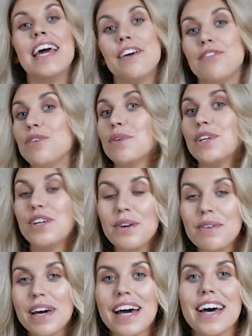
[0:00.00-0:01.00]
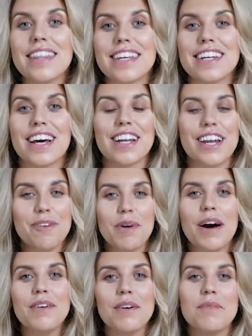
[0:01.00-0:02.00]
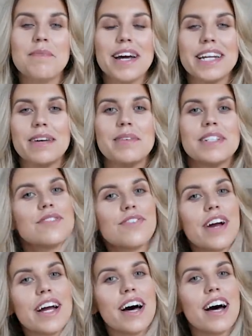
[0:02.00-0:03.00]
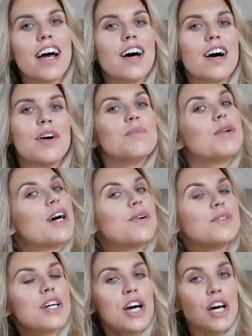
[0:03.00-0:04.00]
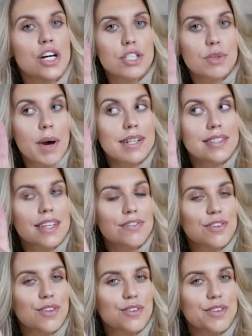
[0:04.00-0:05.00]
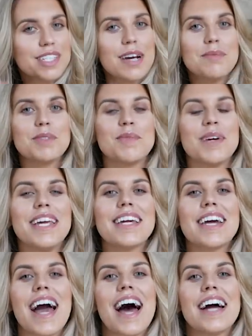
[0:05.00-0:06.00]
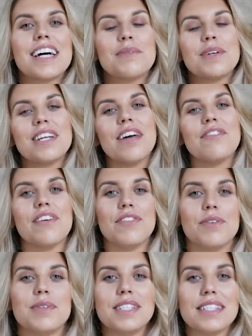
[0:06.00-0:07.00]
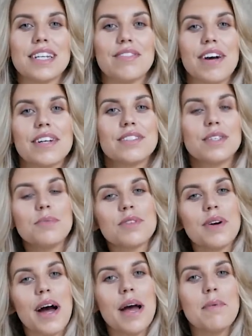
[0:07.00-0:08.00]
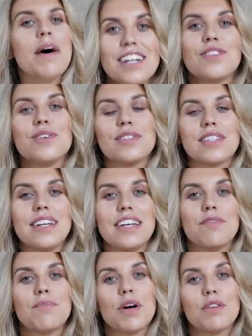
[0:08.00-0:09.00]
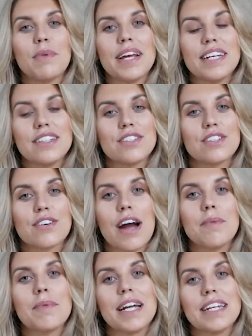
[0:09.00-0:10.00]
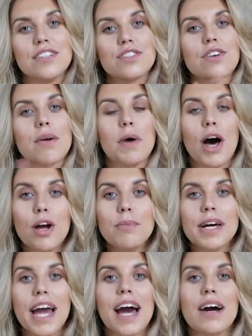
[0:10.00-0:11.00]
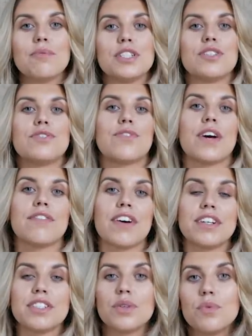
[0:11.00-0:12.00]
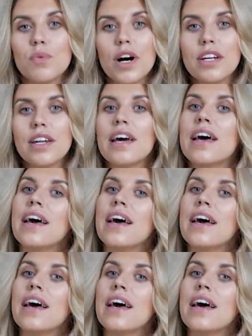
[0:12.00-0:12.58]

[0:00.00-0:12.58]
If you are new here, then hello, welcome. My name is Freya. I upload twice, if not three times a week, and I would love it if you would stick around, subscribe, and I'll also leave both my Instagram and Instagram home account, which is Freya Farrington one